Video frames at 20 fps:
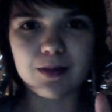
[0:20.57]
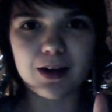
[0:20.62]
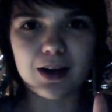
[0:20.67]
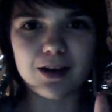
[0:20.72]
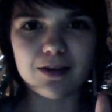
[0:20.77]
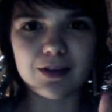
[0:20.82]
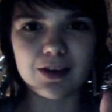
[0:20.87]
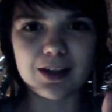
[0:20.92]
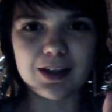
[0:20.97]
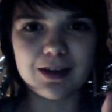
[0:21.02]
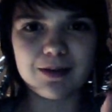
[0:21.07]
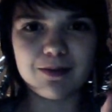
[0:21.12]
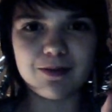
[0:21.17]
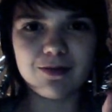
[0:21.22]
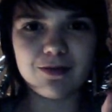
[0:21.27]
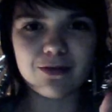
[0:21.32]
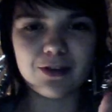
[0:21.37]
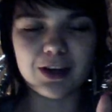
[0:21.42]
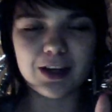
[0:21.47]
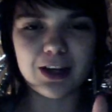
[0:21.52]
not really
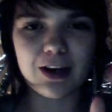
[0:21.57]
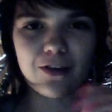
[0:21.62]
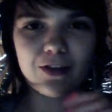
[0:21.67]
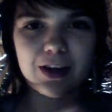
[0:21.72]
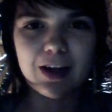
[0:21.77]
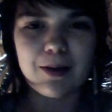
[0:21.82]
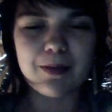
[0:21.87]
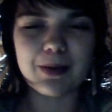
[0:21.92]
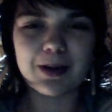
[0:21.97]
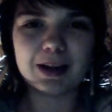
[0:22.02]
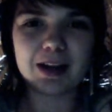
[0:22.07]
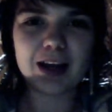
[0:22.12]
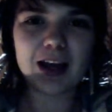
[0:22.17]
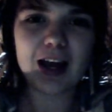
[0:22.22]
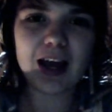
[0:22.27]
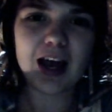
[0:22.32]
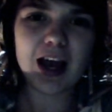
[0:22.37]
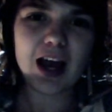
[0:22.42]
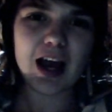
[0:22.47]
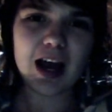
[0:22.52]
freaking over that, but
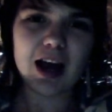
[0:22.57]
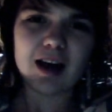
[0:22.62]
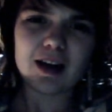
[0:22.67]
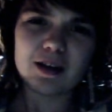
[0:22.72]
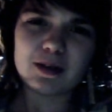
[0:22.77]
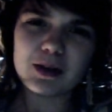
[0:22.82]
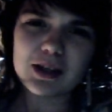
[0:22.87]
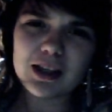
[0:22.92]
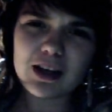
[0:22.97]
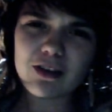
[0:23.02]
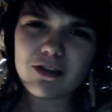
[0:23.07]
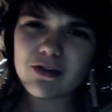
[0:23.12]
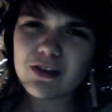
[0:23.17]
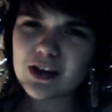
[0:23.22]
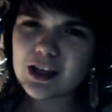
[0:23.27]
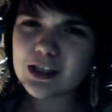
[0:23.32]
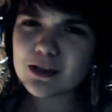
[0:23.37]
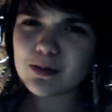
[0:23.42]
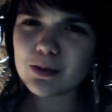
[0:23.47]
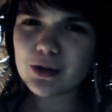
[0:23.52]
without
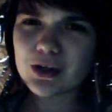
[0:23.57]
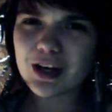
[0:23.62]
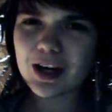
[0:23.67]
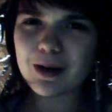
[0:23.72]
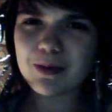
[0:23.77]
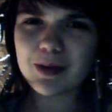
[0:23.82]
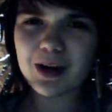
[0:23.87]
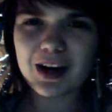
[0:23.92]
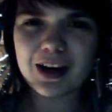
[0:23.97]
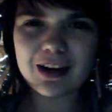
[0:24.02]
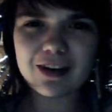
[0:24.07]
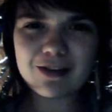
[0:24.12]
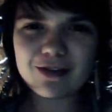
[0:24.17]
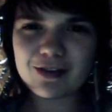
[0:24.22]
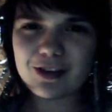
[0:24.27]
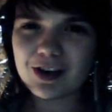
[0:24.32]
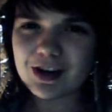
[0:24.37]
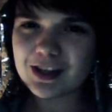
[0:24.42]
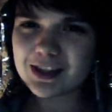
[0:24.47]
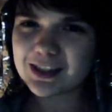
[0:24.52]
Facebook, I'm kind of
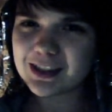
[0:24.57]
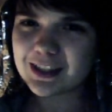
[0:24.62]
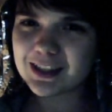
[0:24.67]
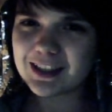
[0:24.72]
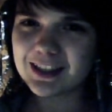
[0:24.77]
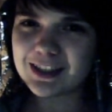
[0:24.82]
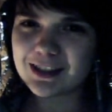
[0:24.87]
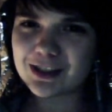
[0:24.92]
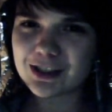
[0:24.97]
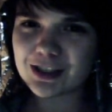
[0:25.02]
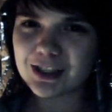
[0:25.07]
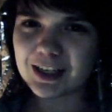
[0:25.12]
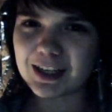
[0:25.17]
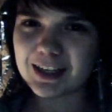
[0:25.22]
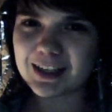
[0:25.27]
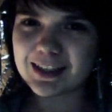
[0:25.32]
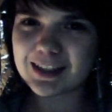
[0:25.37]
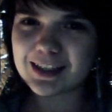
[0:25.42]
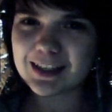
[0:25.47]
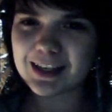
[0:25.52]
lost on the
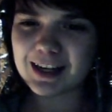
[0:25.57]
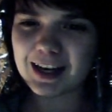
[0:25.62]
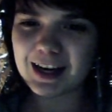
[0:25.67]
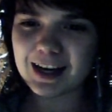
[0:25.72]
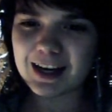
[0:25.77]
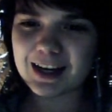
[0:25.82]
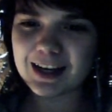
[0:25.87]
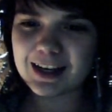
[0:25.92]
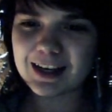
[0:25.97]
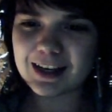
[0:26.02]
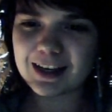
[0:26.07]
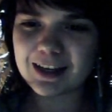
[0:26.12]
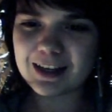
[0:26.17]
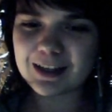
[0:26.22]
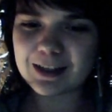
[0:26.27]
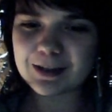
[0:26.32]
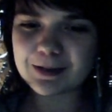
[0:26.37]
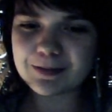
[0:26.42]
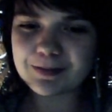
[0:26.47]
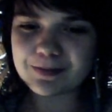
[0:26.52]
internet. I,
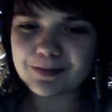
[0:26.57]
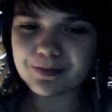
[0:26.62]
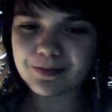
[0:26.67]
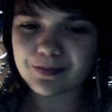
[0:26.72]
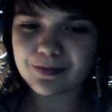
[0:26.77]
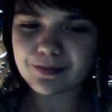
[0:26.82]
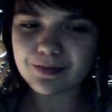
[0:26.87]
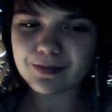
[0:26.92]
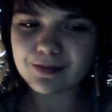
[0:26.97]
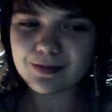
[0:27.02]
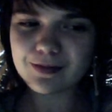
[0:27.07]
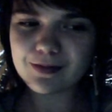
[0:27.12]
um